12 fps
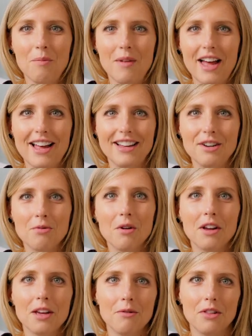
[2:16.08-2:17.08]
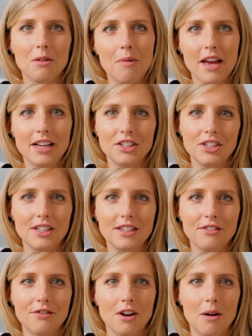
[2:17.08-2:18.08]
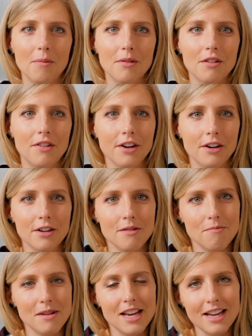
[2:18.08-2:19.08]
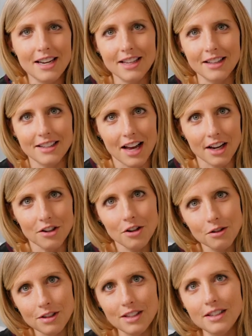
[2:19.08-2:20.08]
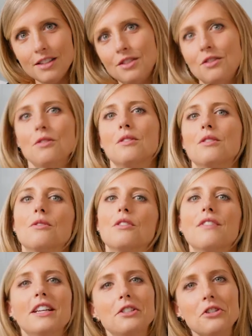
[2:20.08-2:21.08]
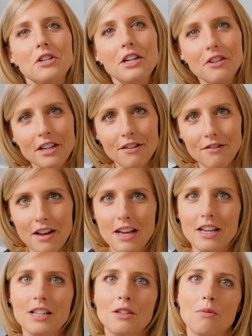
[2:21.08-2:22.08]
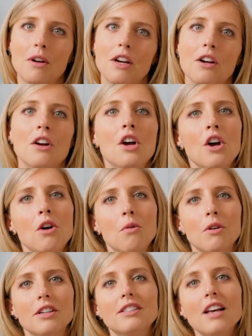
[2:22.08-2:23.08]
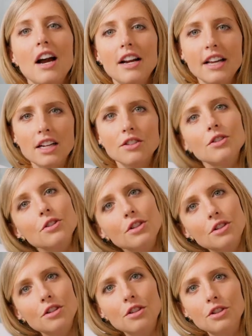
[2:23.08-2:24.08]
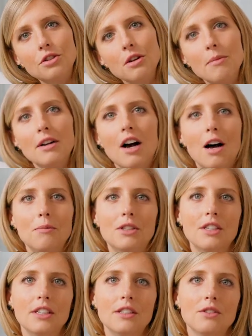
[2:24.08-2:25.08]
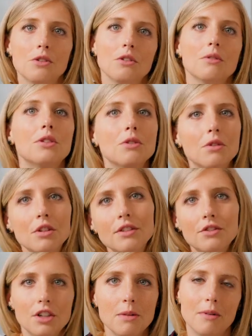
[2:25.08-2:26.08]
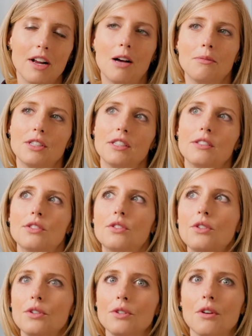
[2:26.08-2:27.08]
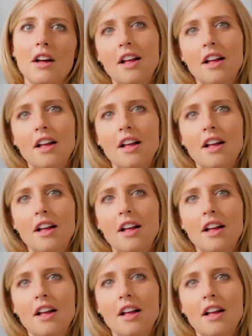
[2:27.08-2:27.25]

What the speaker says: And working with the patient from the very beginning, the diagnosis, to the sort of engineering phase where we're deciding on surgical treatment options or restorative treatment options, to